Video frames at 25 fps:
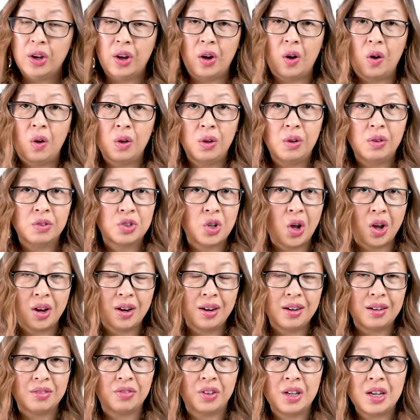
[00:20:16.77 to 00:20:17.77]

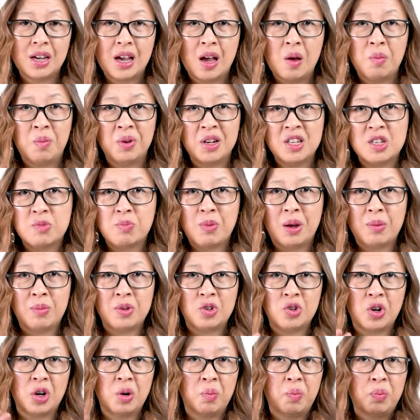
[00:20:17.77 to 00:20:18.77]
Alternatively, companies might be
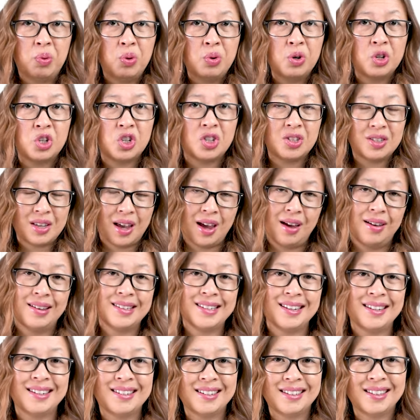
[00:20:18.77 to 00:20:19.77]
trying to push sales
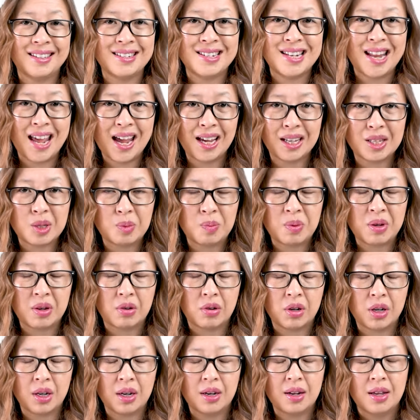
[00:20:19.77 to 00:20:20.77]
into the next
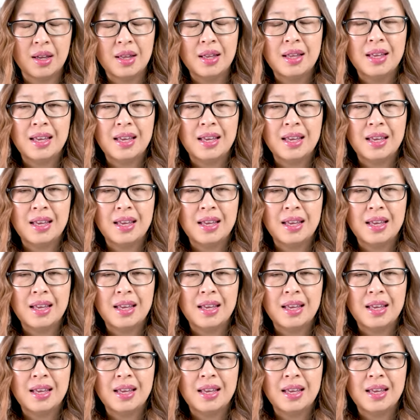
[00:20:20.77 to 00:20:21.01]
period